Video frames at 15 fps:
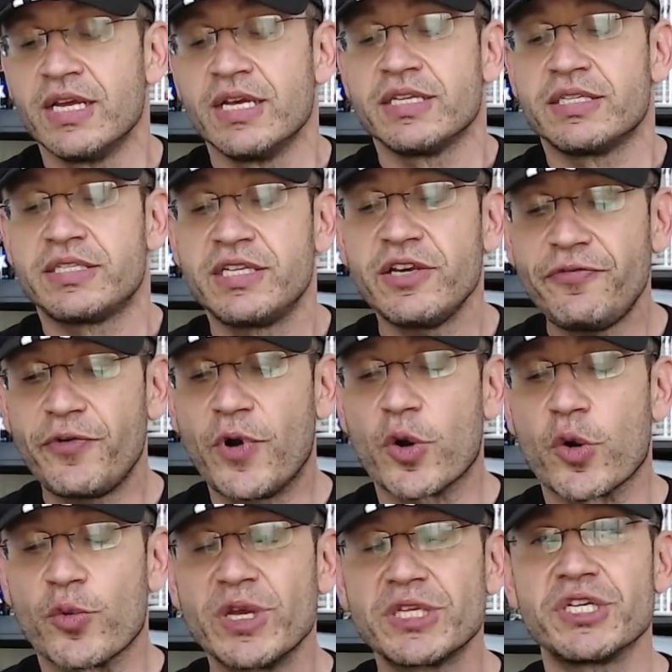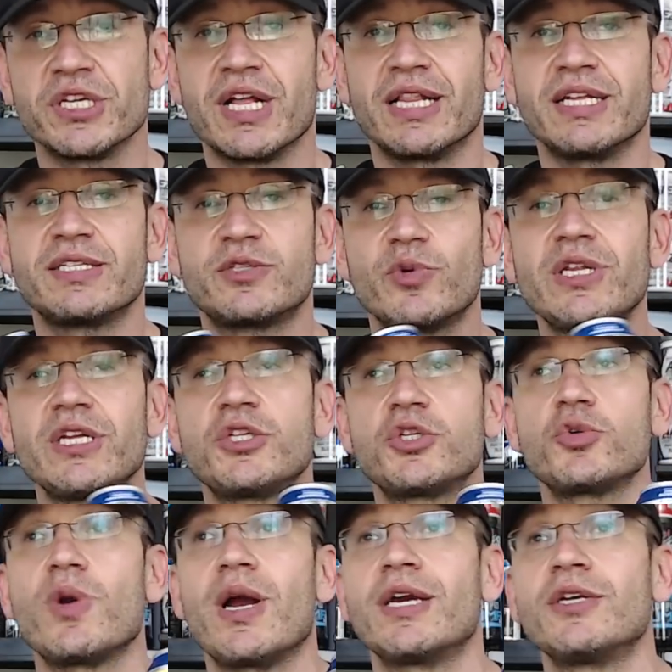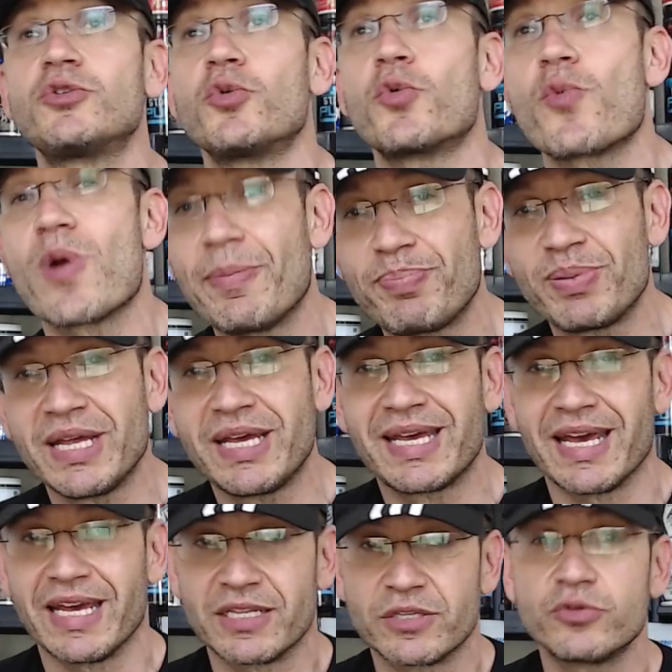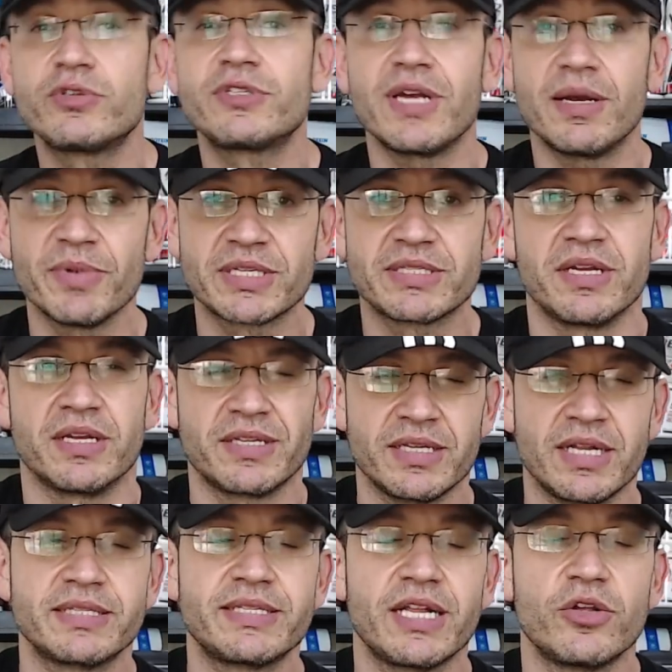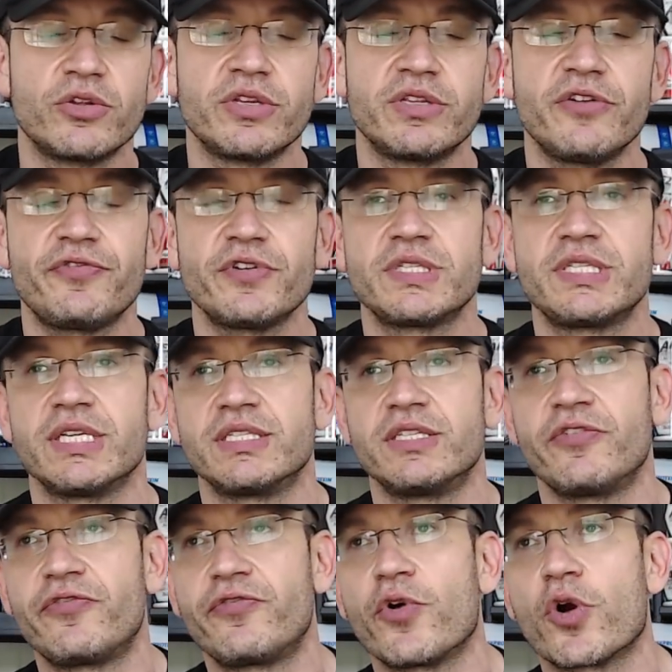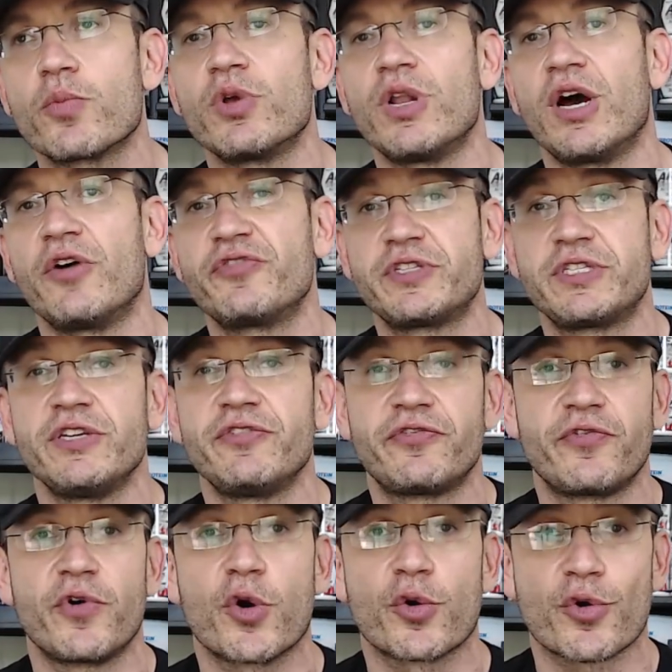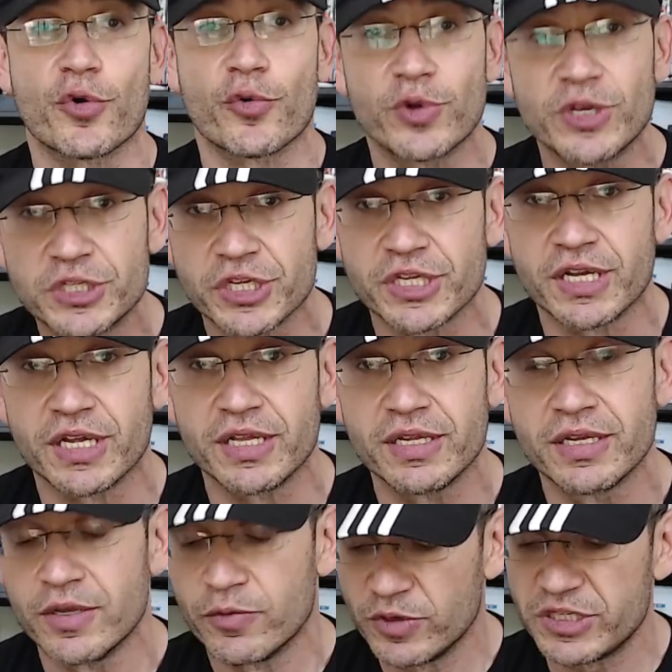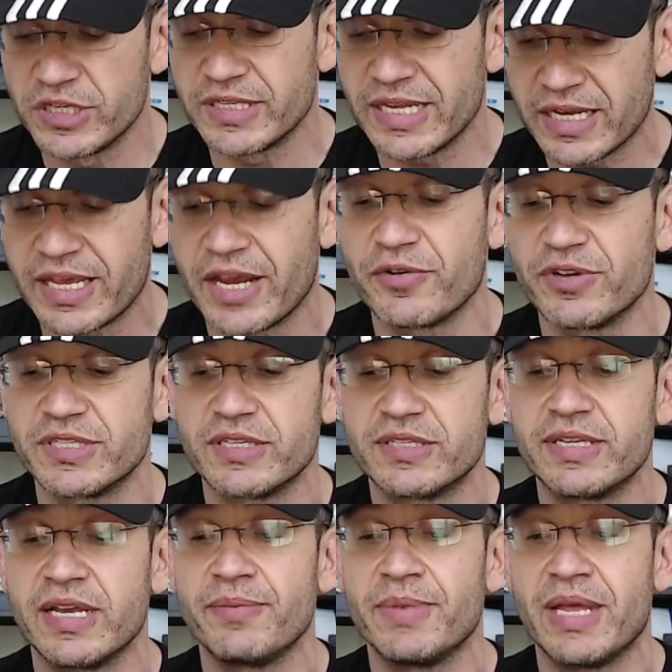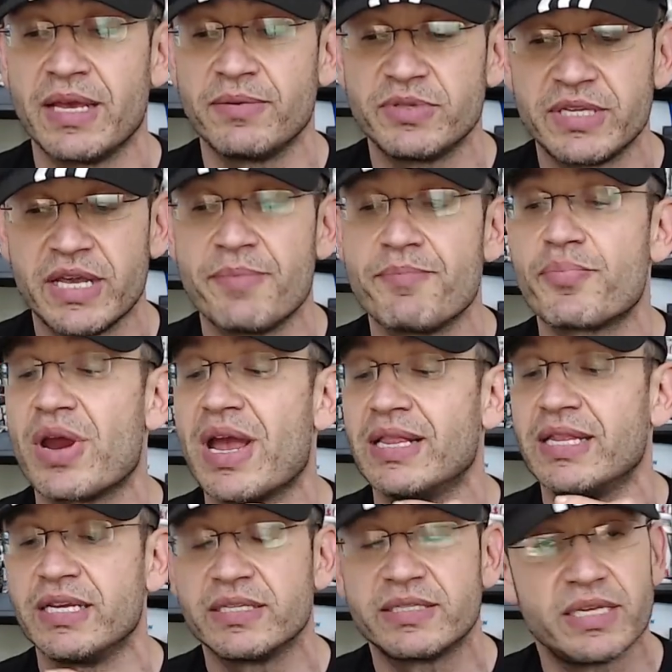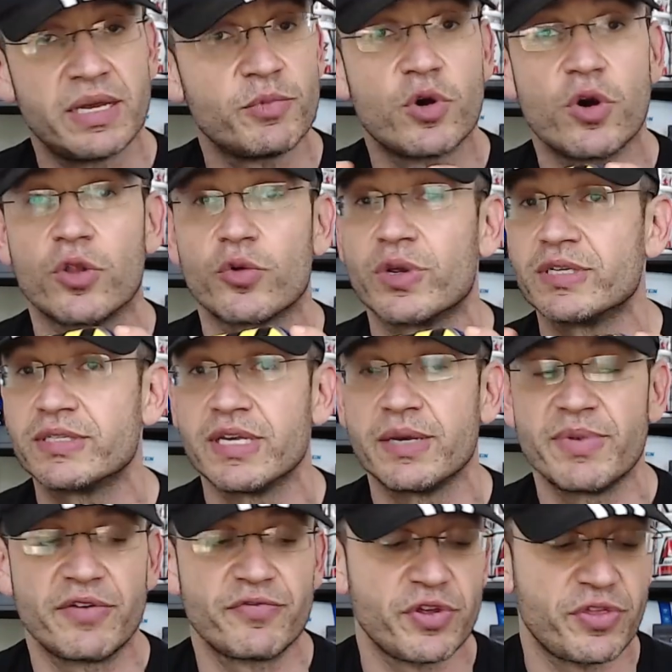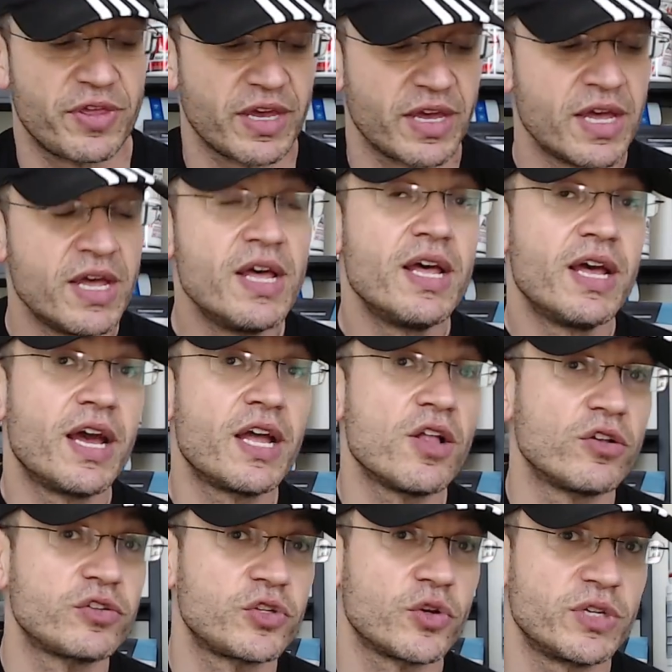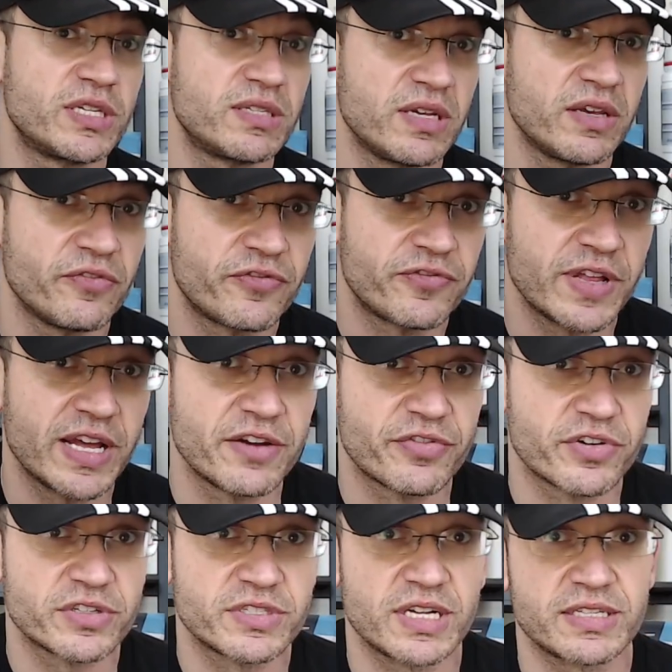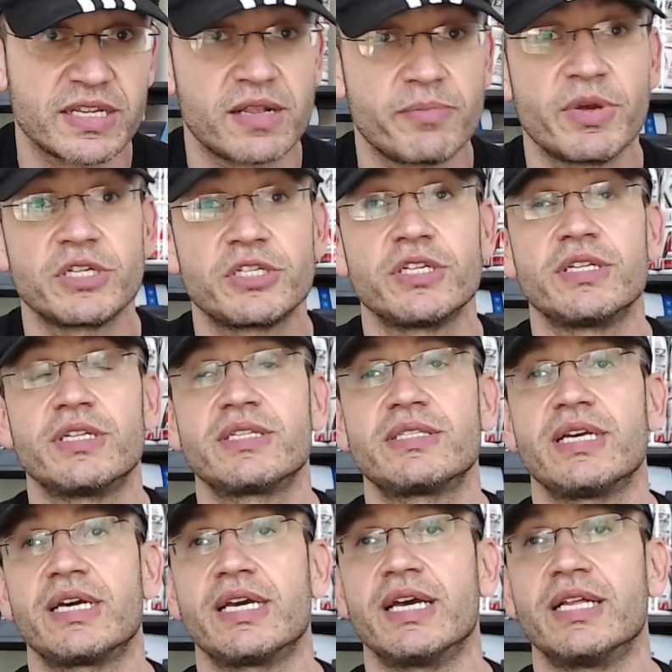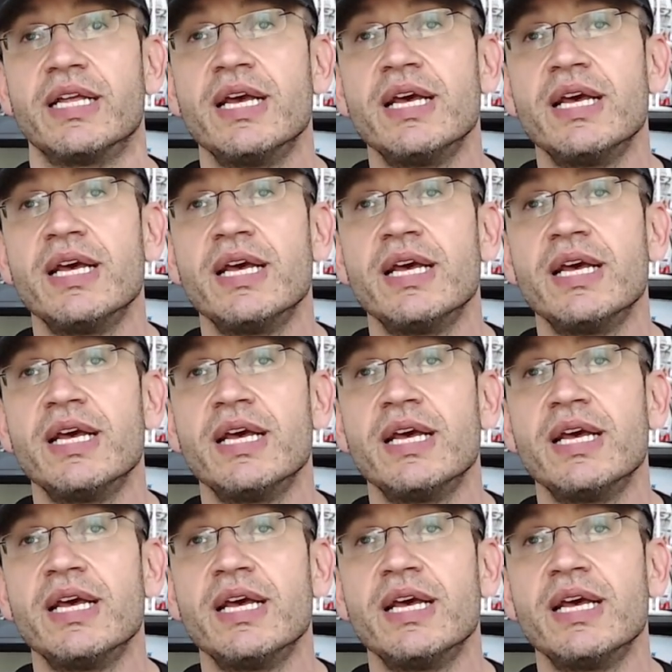C4 Original is really trying to replicate, to some extent, and I'll tell you the differences, the formula of C4 Original, which carries the same name, same branding, same coloring, same everything, and also the same flavors, as I'll mention in a second.